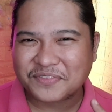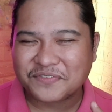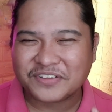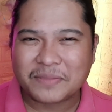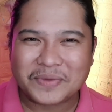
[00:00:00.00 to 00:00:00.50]
from
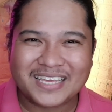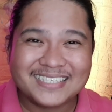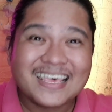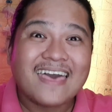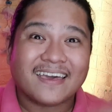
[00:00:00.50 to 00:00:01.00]
the
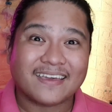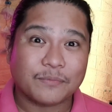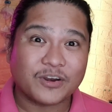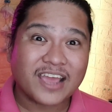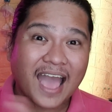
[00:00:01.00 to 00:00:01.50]
Philippines, the
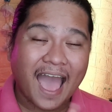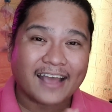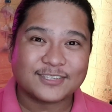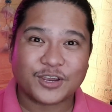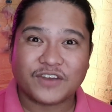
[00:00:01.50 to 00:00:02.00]
Amory
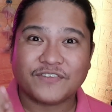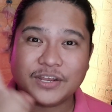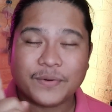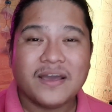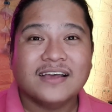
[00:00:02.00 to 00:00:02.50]
actor. And if
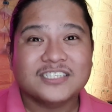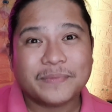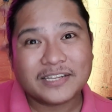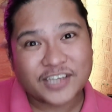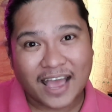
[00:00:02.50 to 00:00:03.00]
you're new
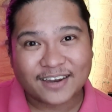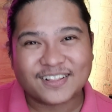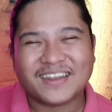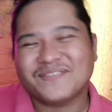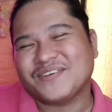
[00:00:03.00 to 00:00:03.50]
to my
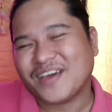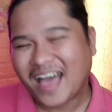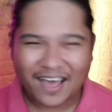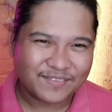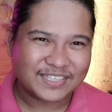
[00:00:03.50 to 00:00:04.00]
channel and if you
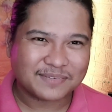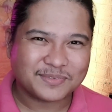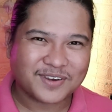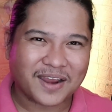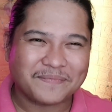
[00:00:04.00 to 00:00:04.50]
haven't
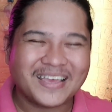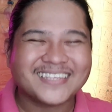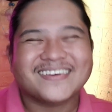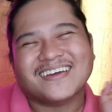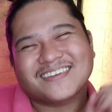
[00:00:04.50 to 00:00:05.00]
subscribed
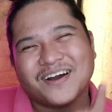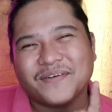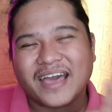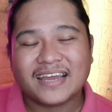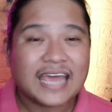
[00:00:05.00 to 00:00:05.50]
yet, you can
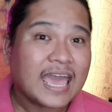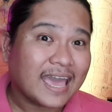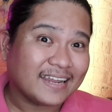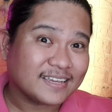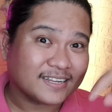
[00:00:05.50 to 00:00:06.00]
go ahead
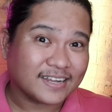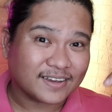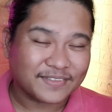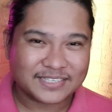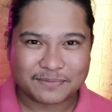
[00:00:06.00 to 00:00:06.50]
and
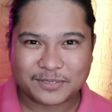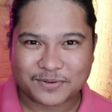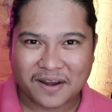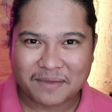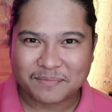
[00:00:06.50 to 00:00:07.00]
click on the
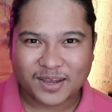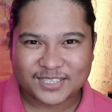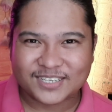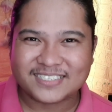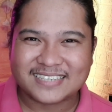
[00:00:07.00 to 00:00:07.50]
subscribe
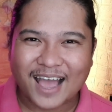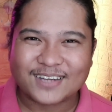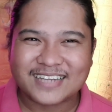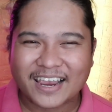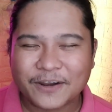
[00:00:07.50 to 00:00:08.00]
button
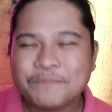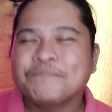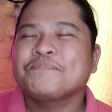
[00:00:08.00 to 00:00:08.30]
down there.